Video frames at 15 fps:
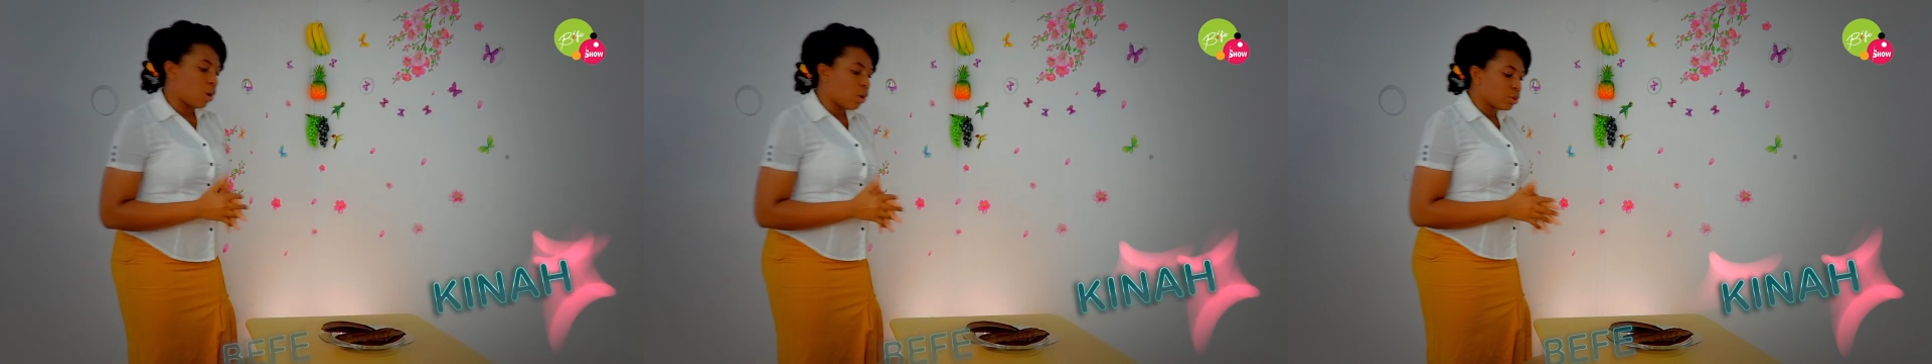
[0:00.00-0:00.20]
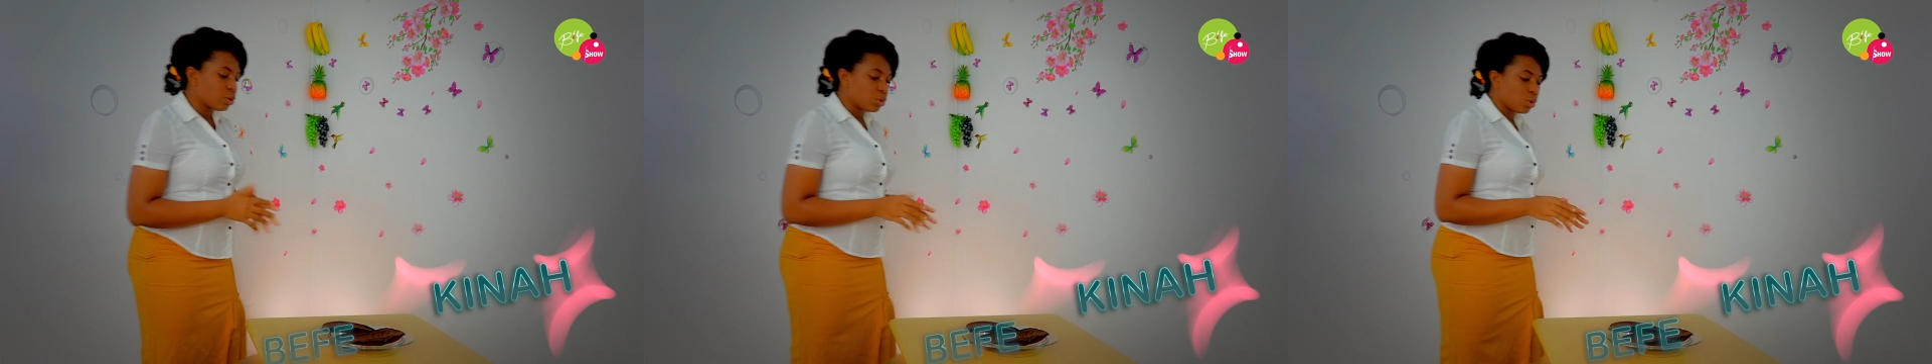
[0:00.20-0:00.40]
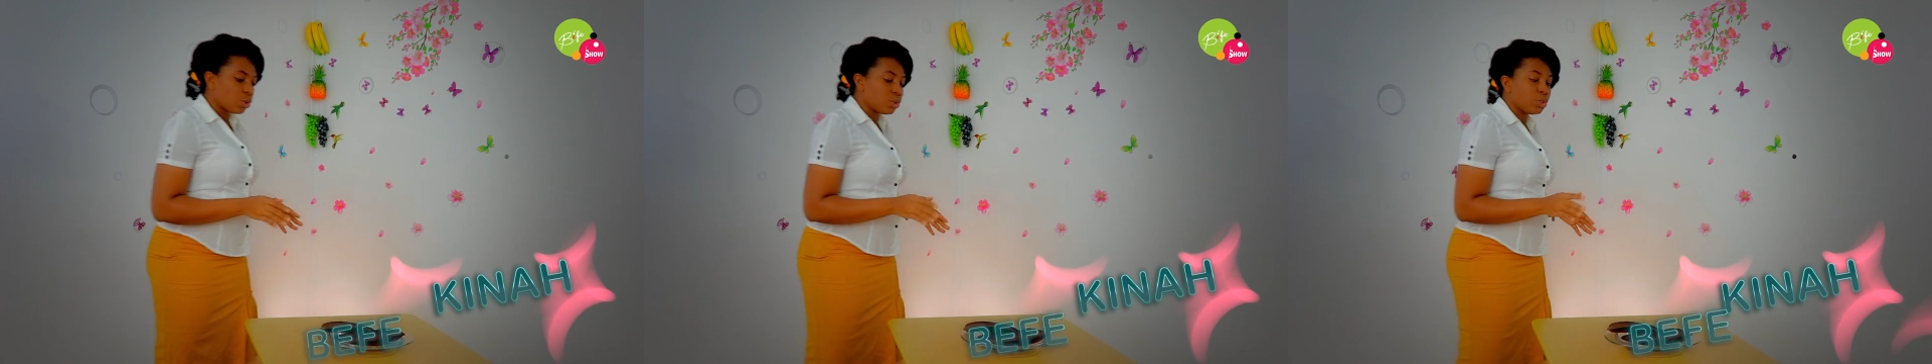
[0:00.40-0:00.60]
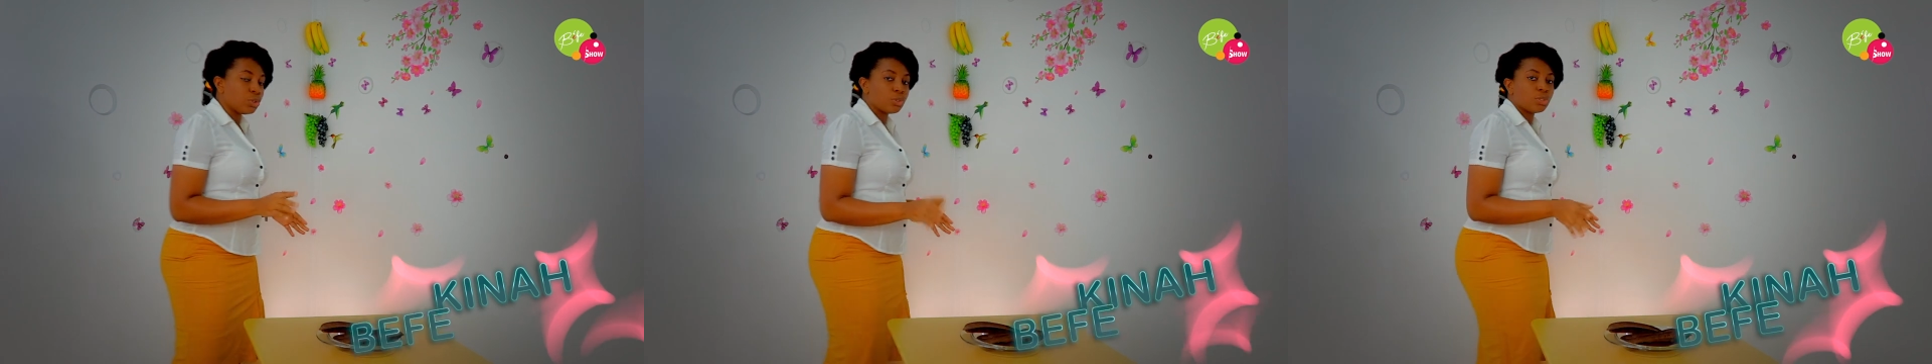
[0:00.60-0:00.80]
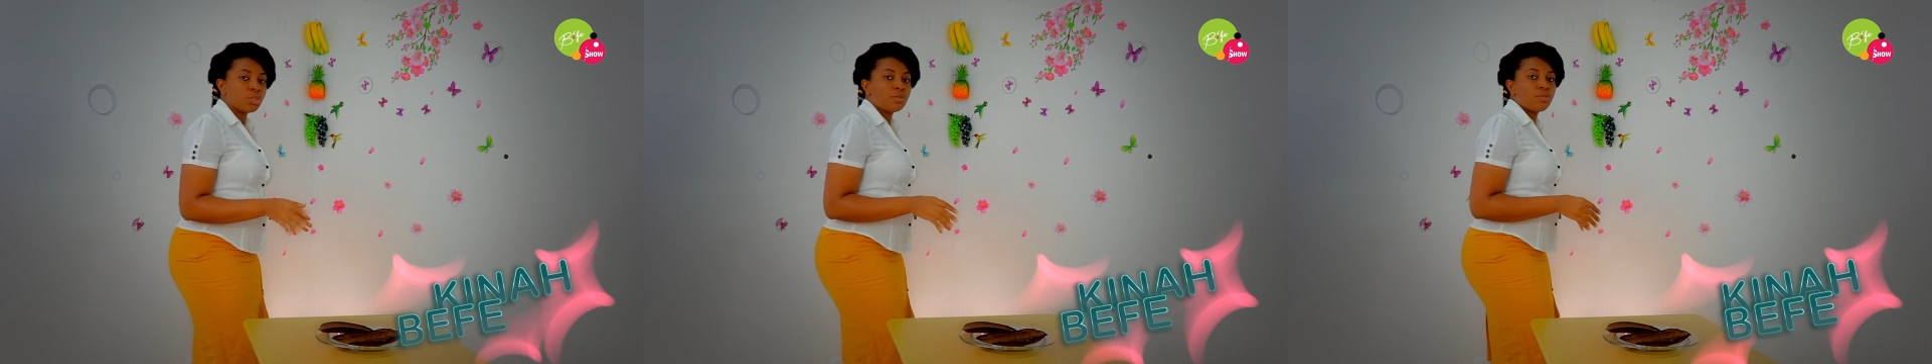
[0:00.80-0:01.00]
also
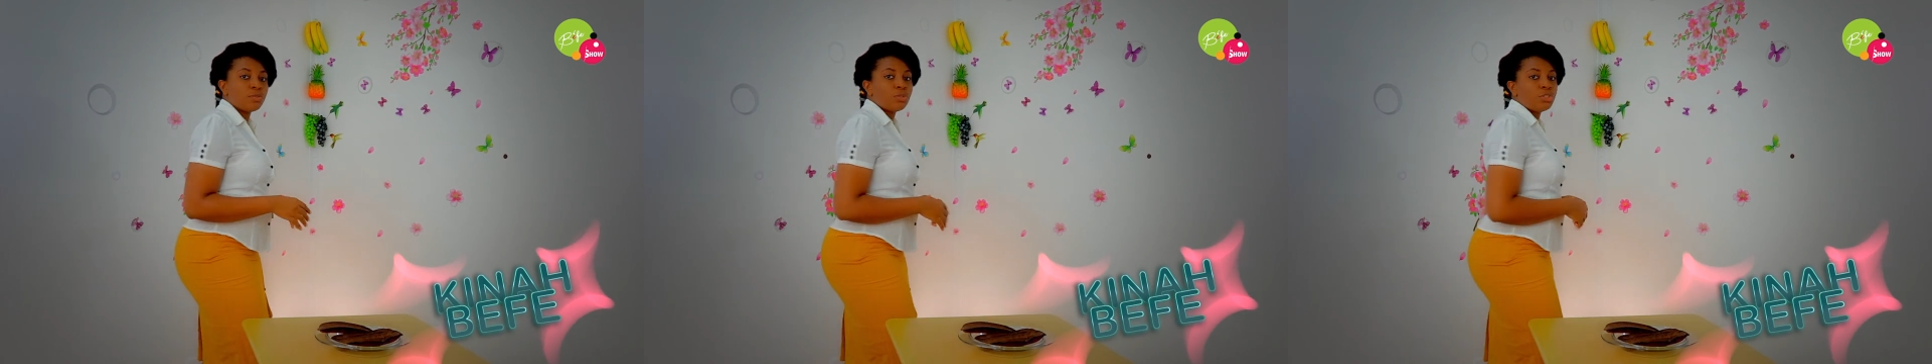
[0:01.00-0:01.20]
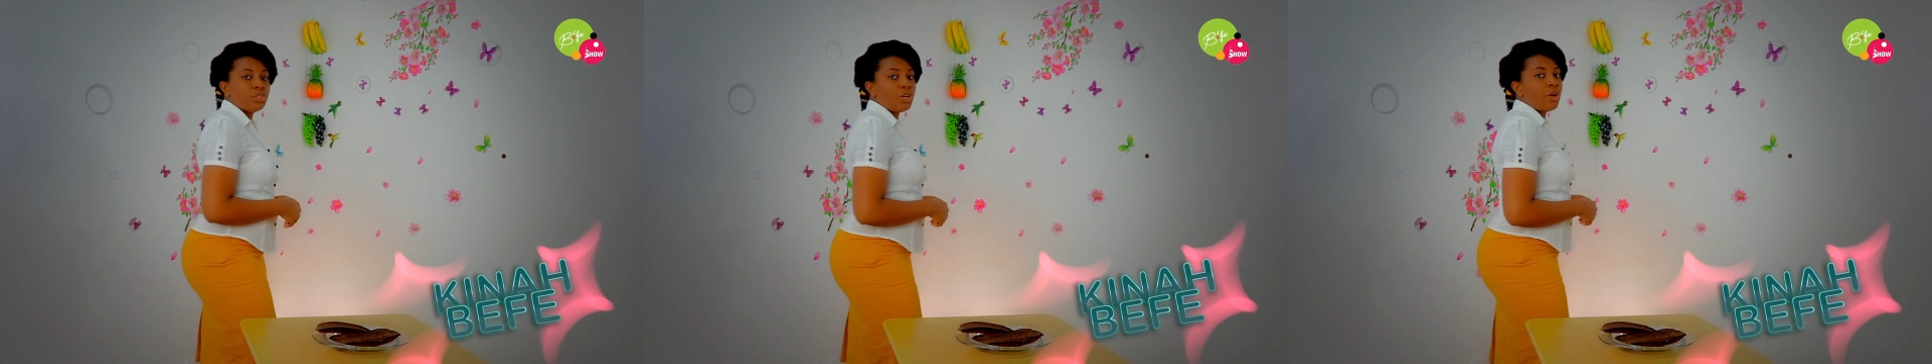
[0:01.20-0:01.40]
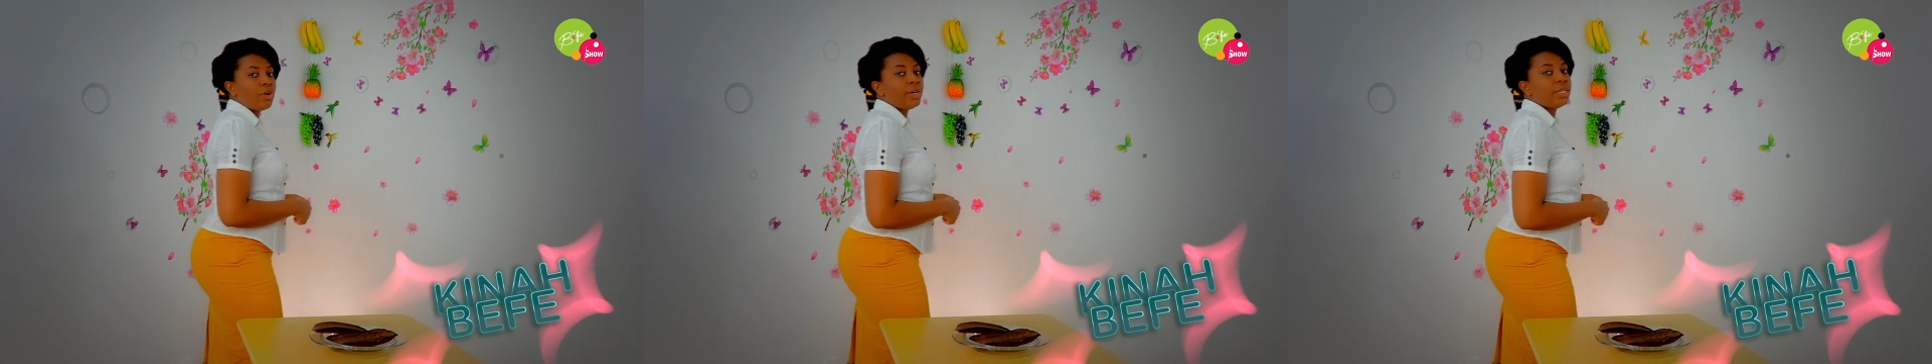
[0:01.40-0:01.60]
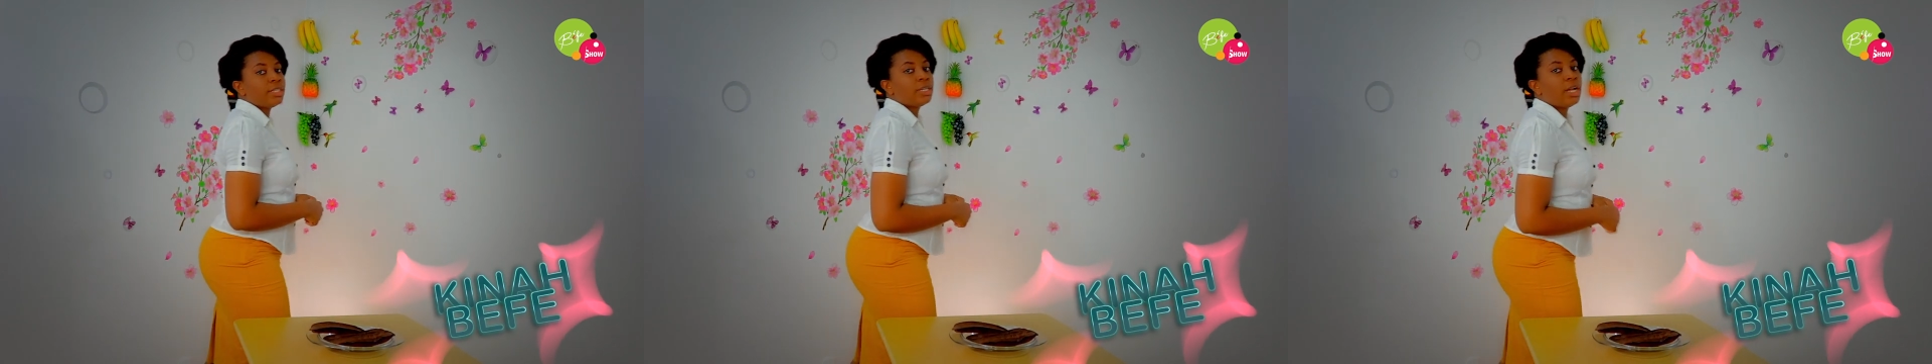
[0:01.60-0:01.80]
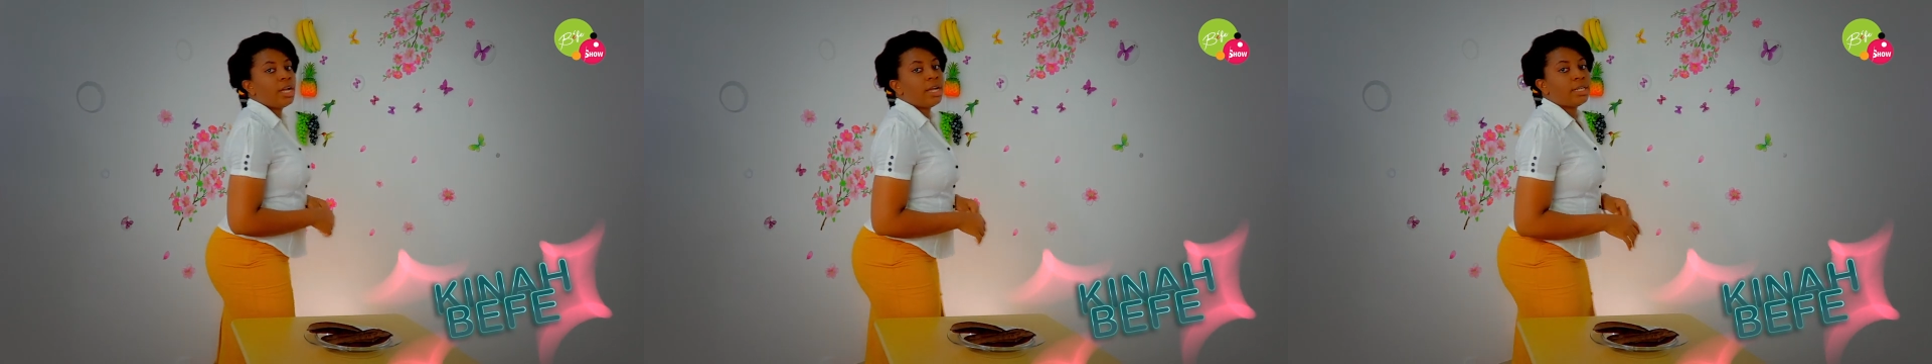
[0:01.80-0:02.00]
useful
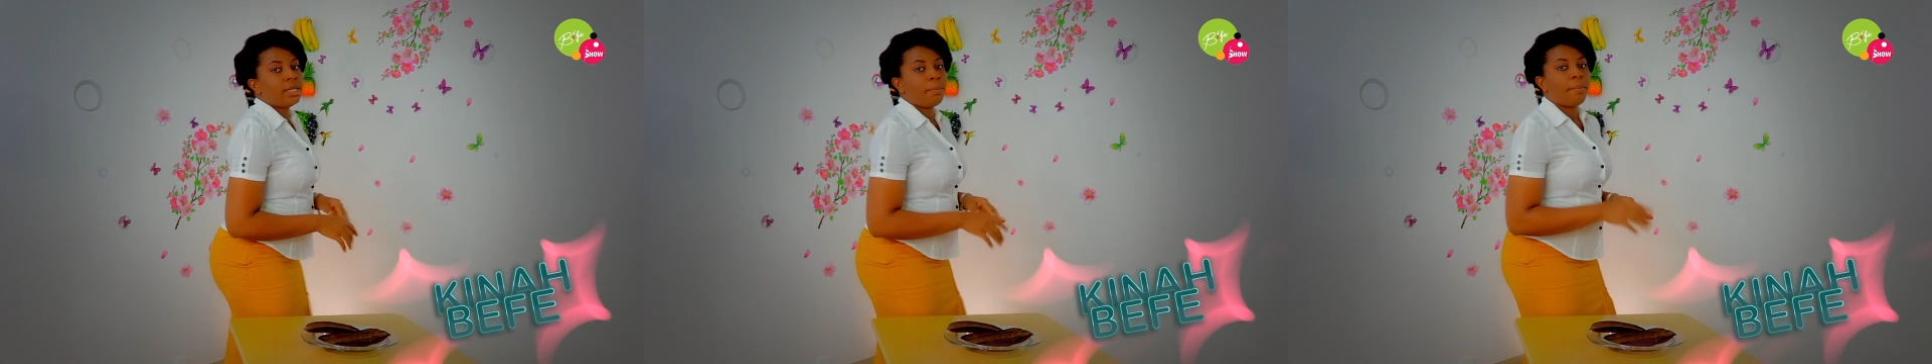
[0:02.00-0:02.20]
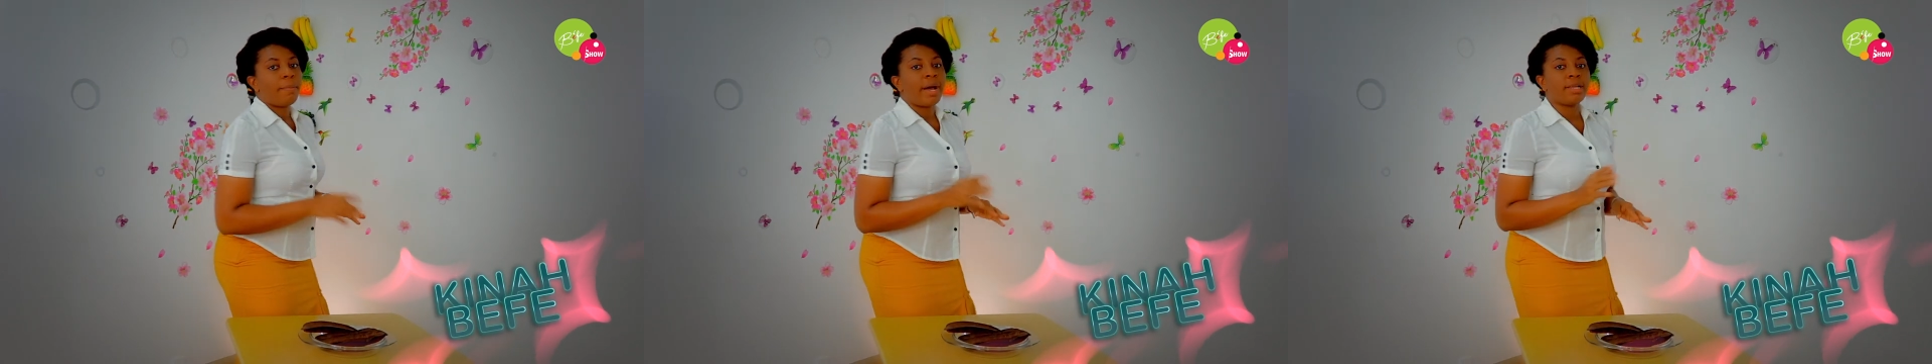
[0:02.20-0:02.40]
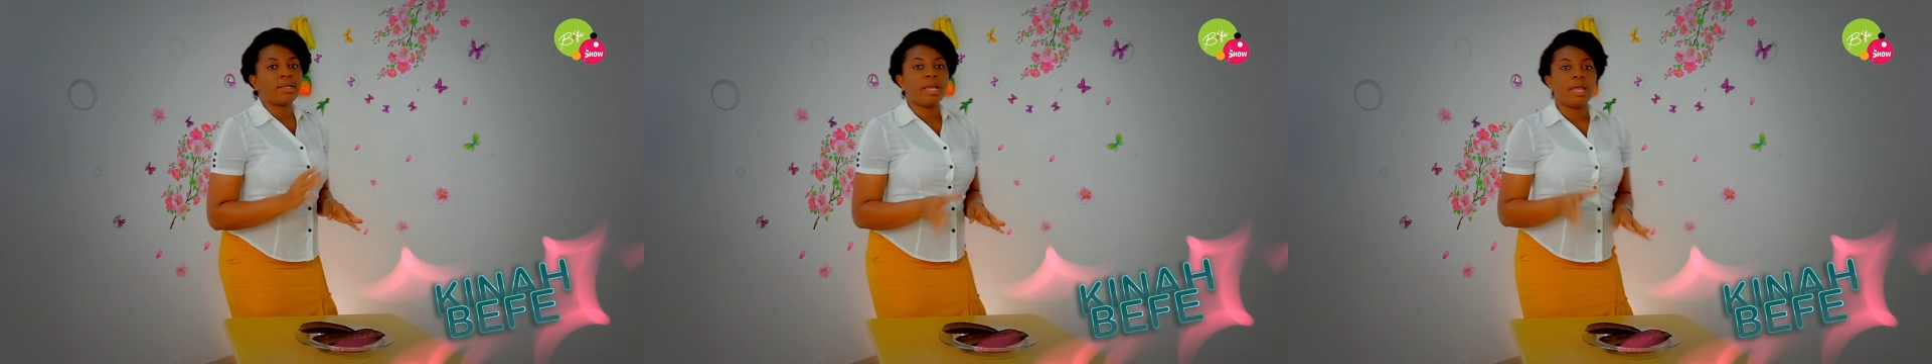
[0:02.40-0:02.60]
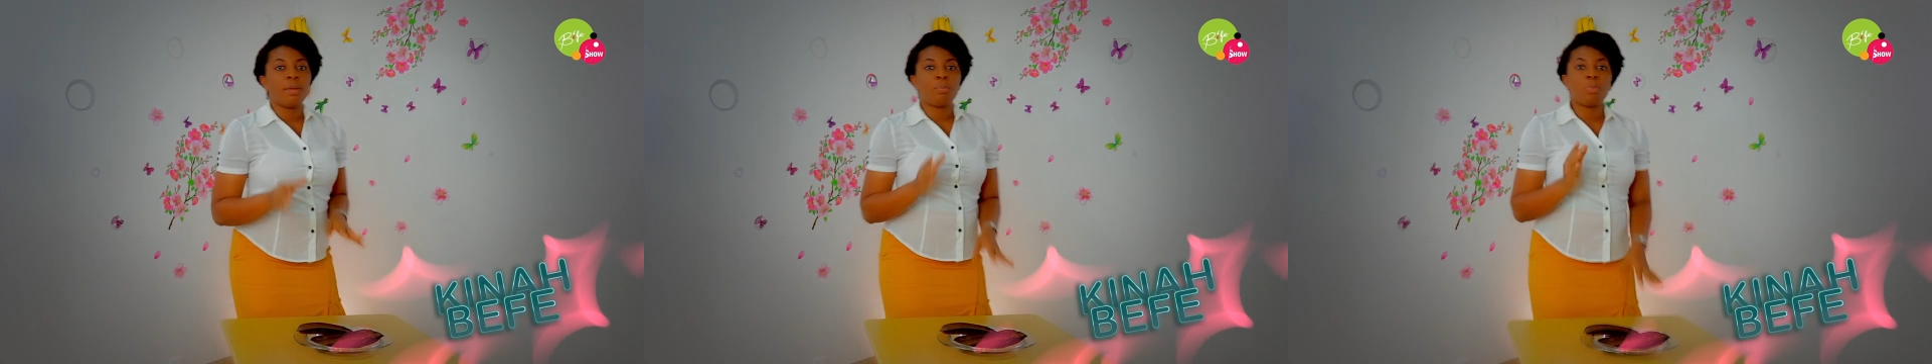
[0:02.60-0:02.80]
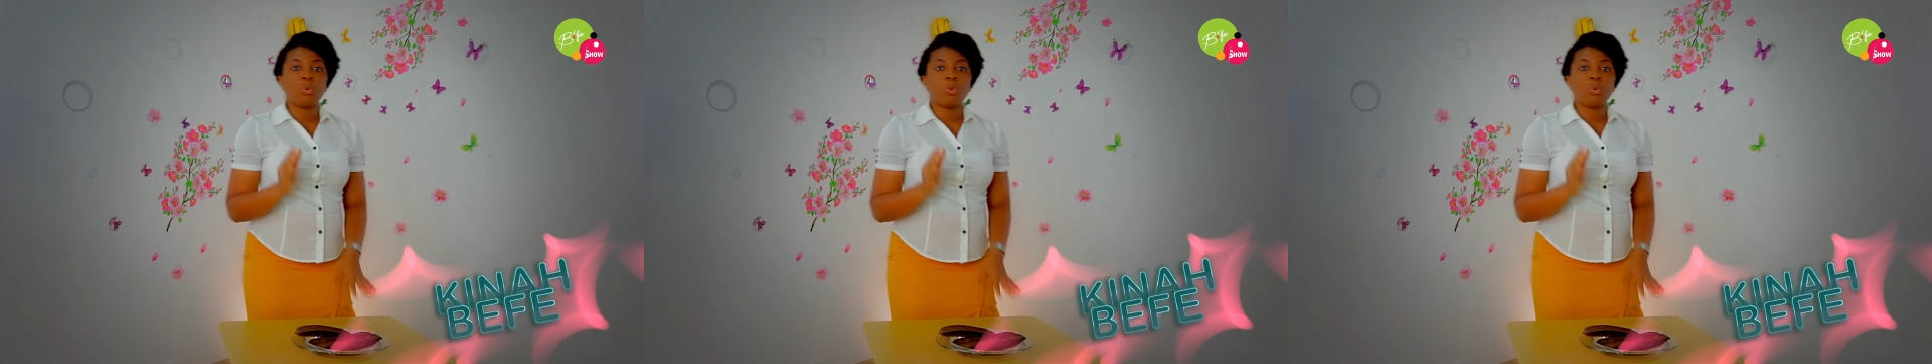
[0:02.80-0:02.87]
during the uh,